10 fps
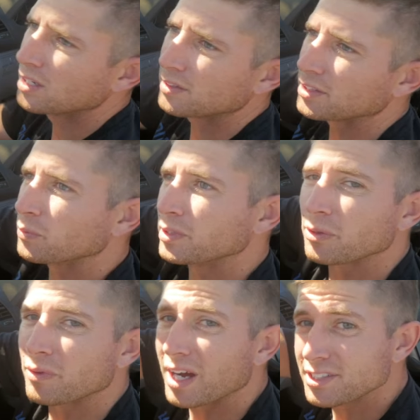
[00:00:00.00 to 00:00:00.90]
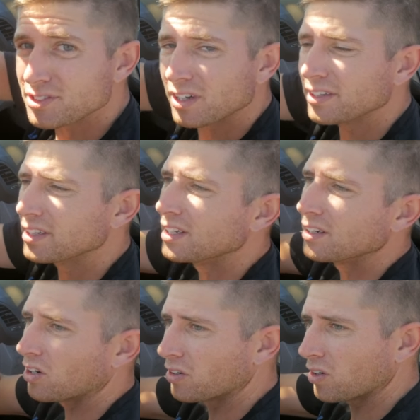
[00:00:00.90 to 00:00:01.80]
that the window rides on
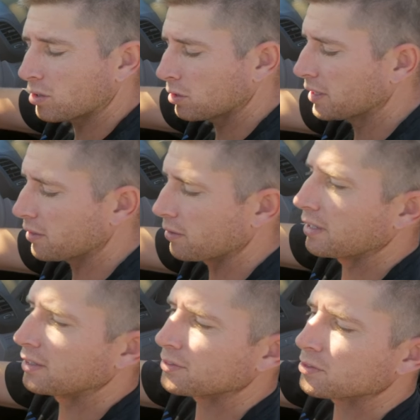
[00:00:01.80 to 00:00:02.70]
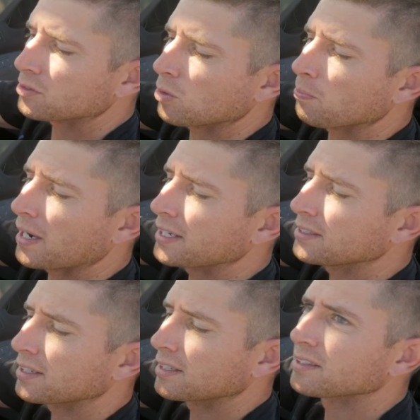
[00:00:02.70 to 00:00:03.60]
are all clear and that there's no
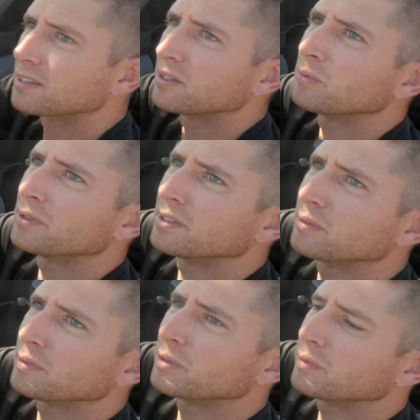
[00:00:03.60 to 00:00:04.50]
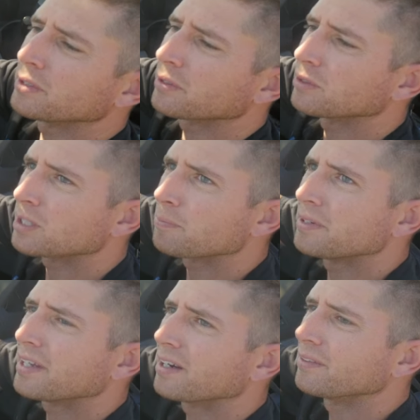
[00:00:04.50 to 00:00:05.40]
binding when the window goes up
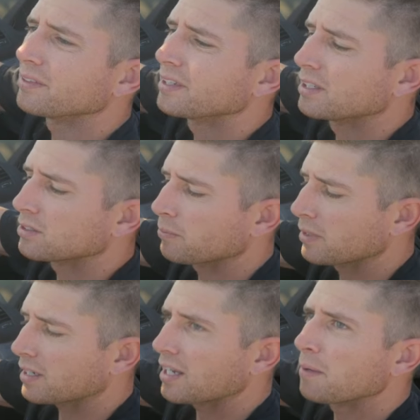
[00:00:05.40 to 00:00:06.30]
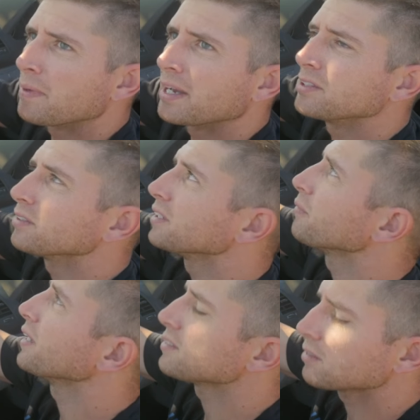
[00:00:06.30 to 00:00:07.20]
and down. So I'm going to kind of manually
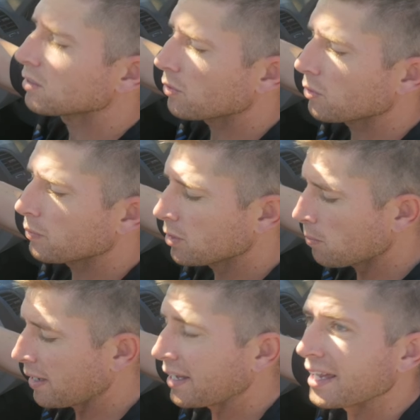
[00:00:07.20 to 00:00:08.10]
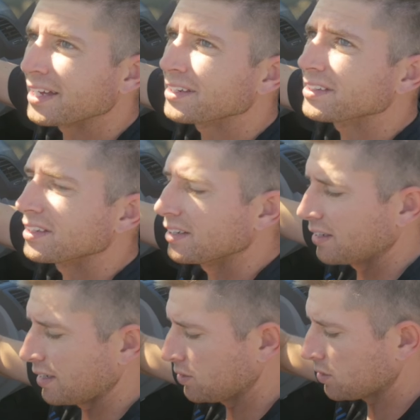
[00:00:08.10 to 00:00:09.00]
raise and lower the window by hand
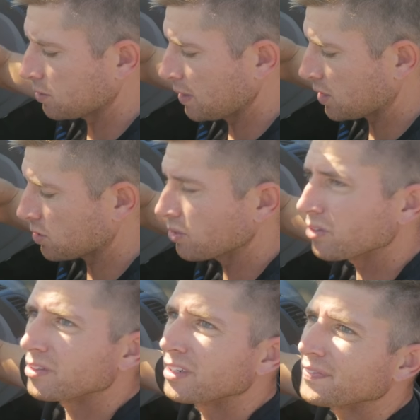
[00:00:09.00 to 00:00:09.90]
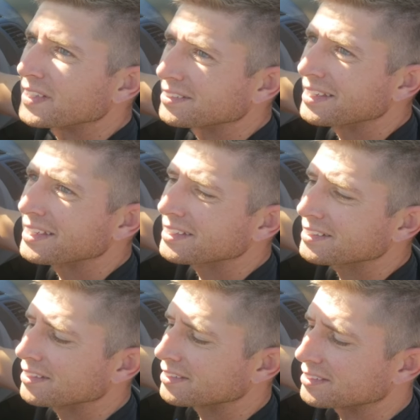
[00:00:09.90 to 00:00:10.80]
and just make sure nothing's hitting,
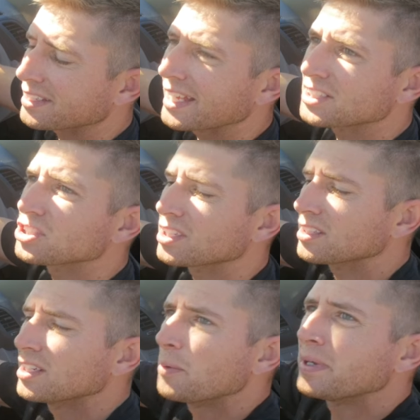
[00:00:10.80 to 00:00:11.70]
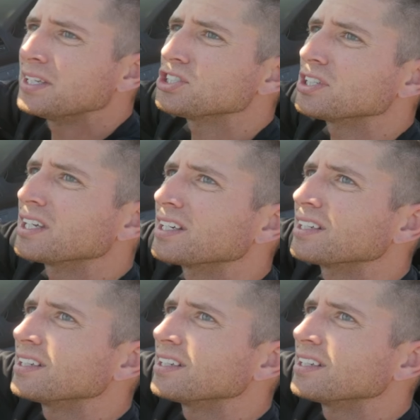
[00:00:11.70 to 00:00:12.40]
nothing's catching, pinching.